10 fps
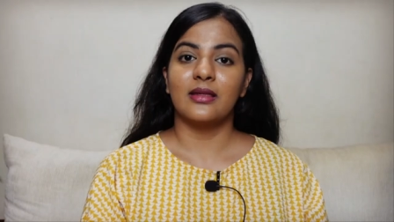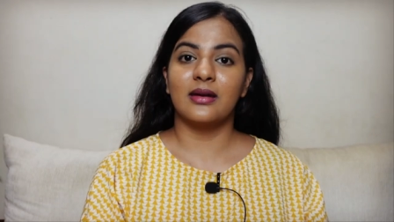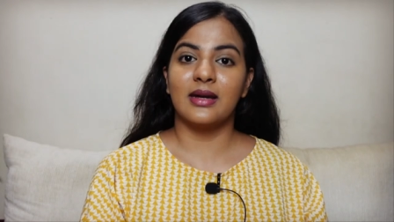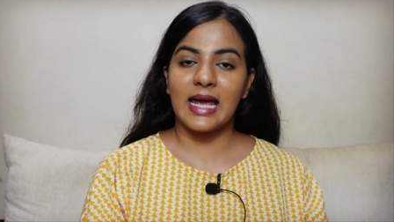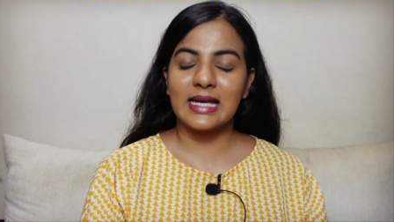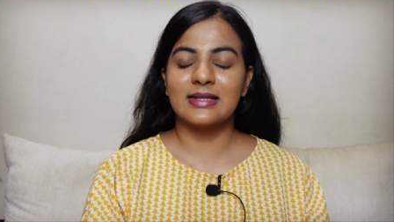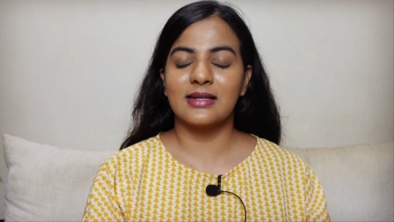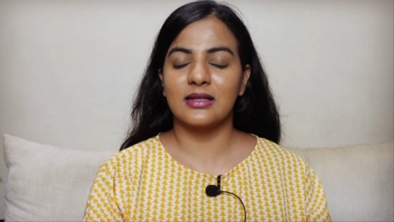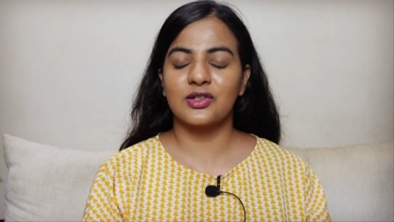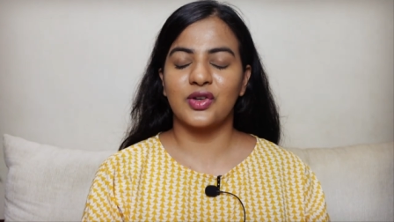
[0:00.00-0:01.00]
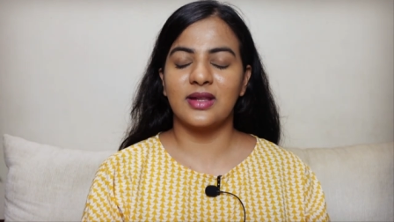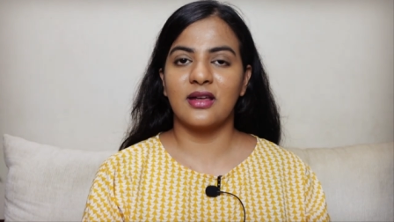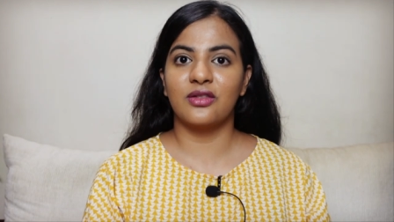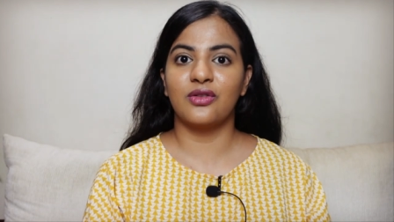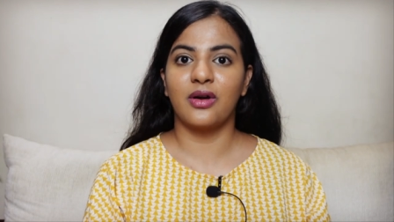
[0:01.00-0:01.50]
The next sunscreen
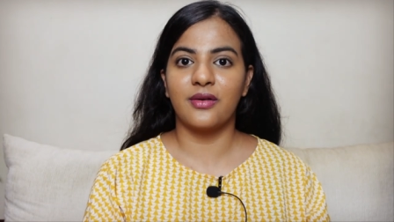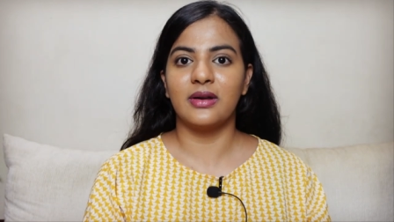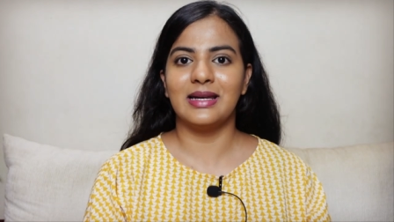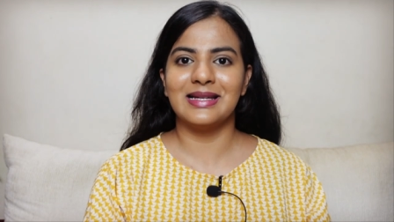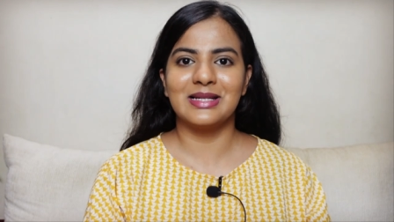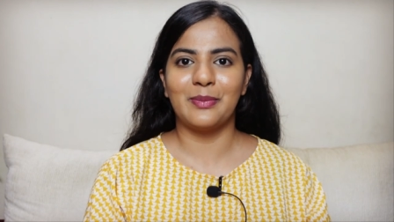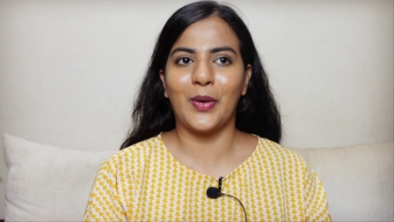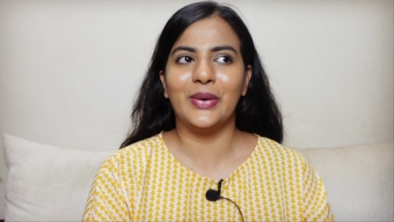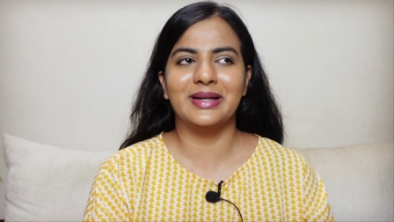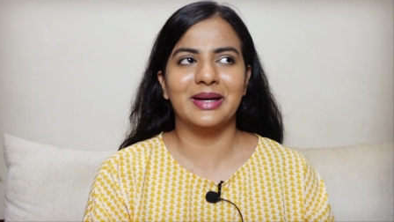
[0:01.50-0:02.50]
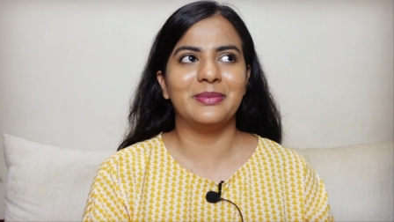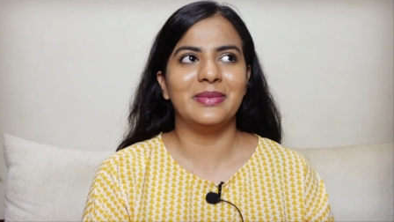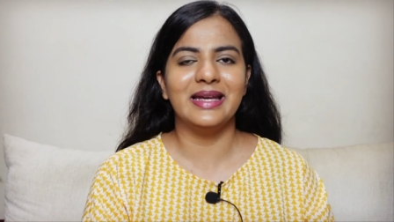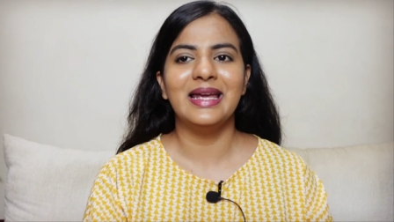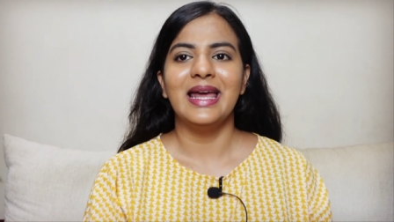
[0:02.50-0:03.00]
that thoroughly disappointed
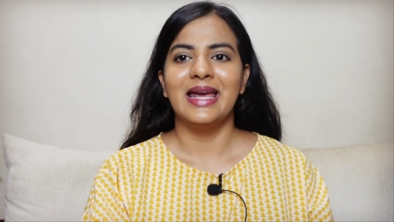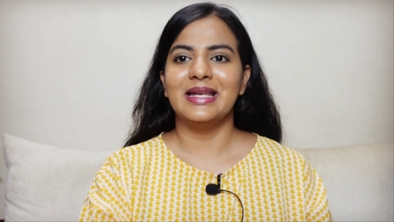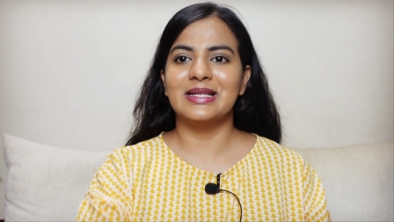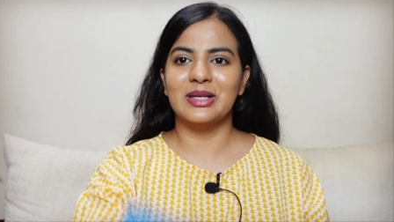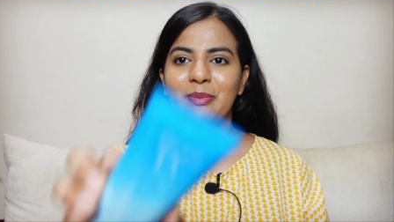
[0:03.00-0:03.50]
me is the